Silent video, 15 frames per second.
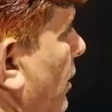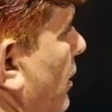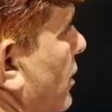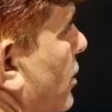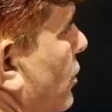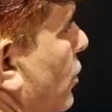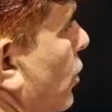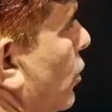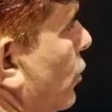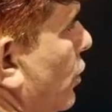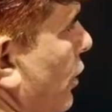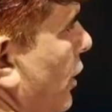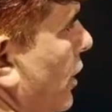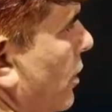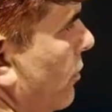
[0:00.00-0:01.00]
is
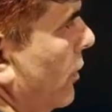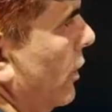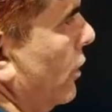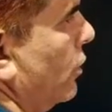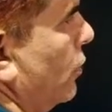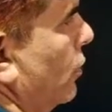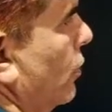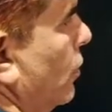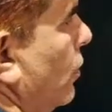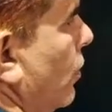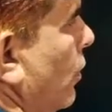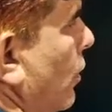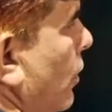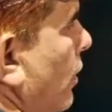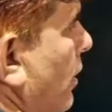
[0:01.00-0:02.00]
not equal
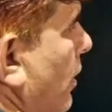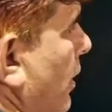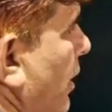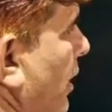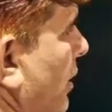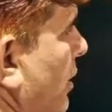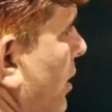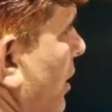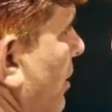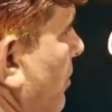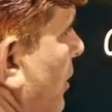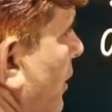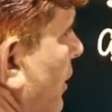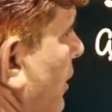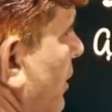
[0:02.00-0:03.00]
to A3
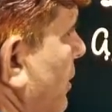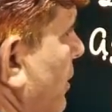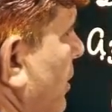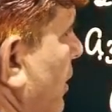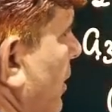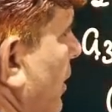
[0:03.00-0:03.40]
minus